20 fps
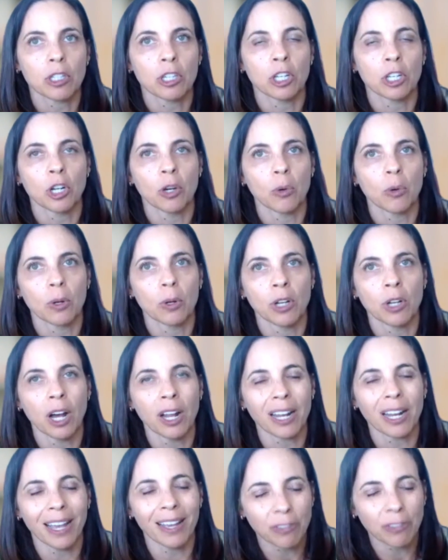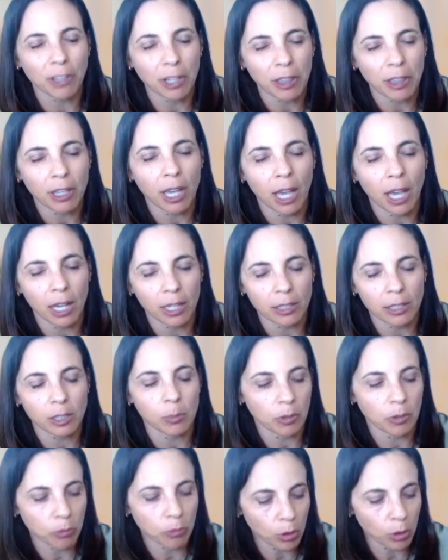You know, not everything has
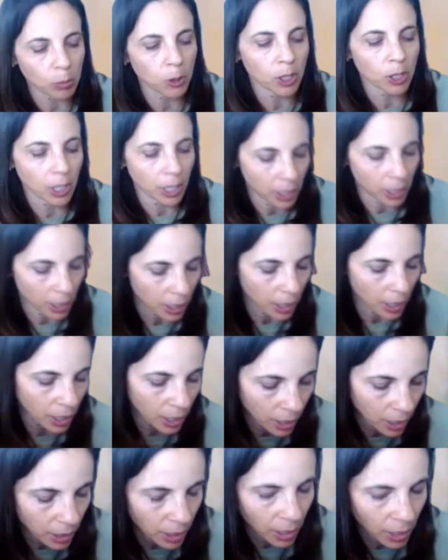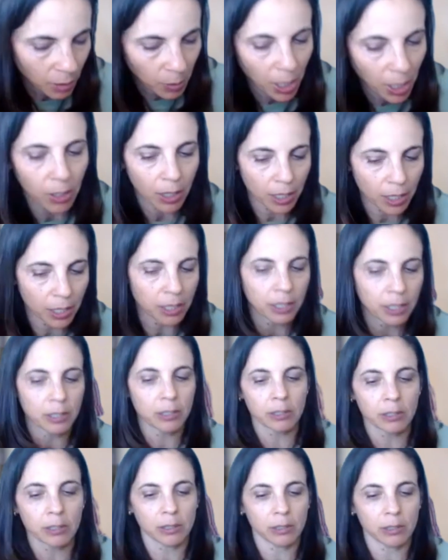to be formal, and an email
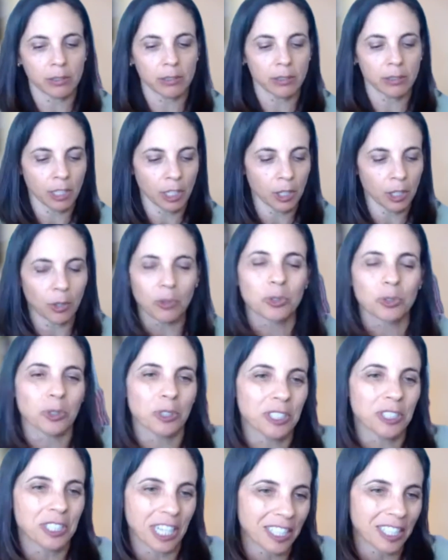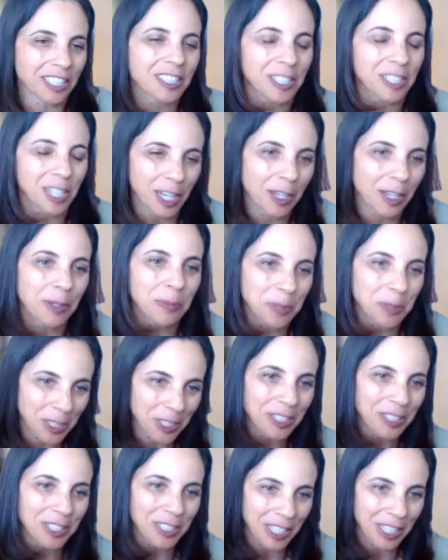is, you know, sort of date
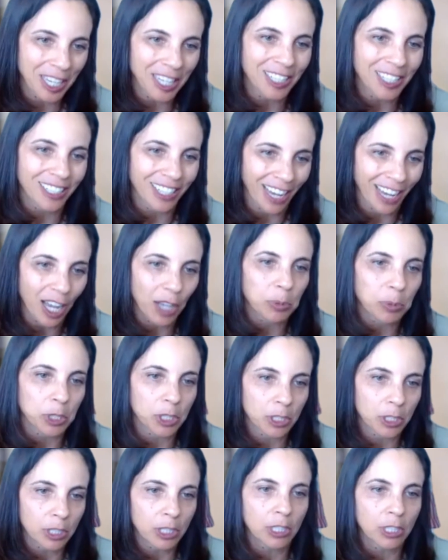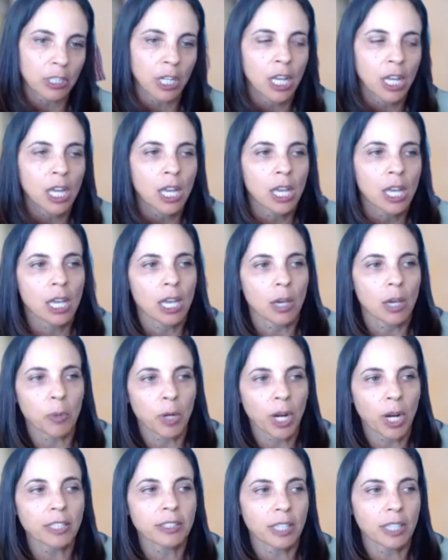stamped and captured.
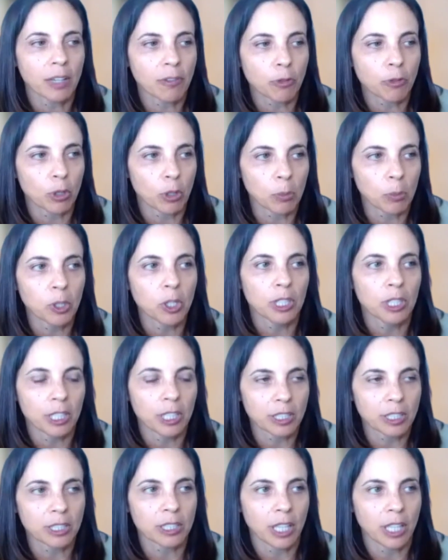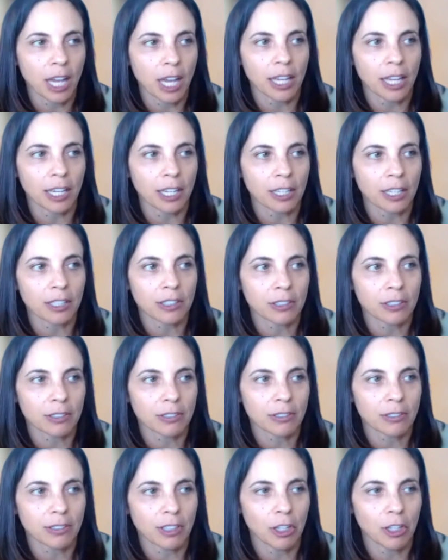And when I say formal, it's like,
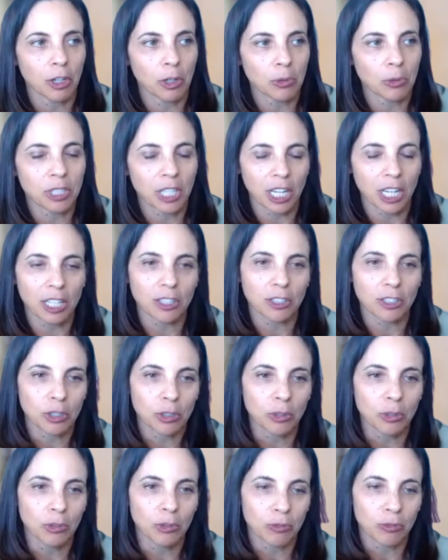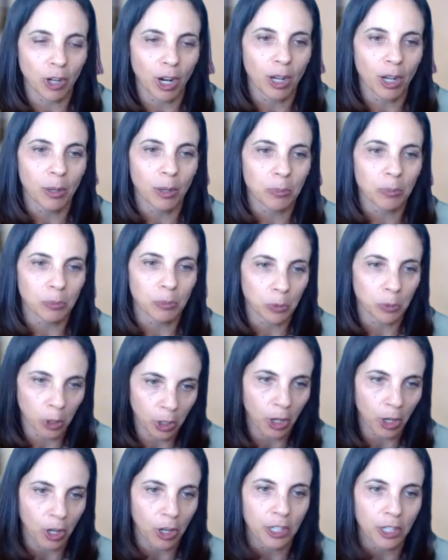you know, date to, from,
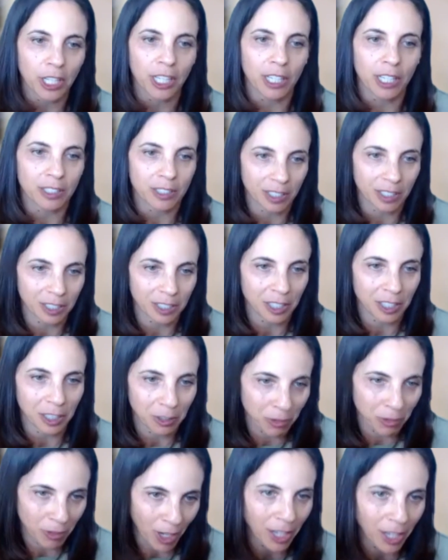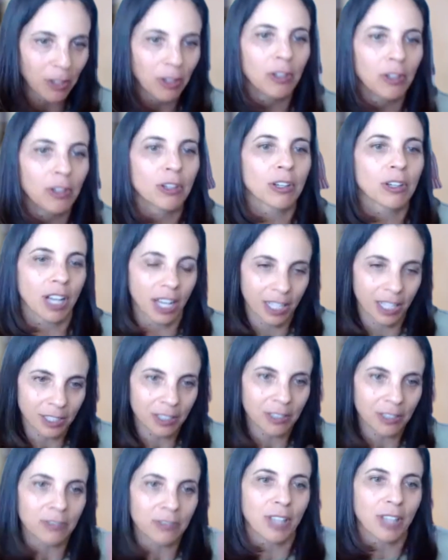regarding, CC to file
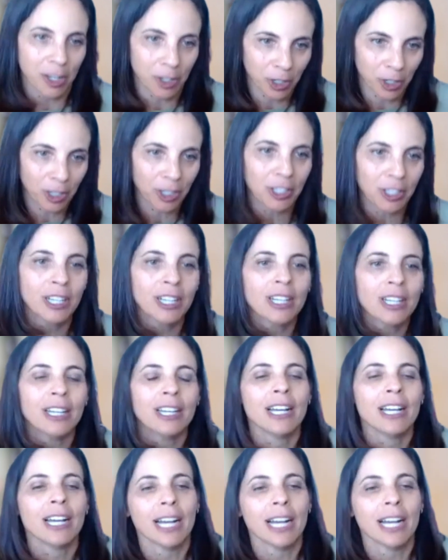kind of letter.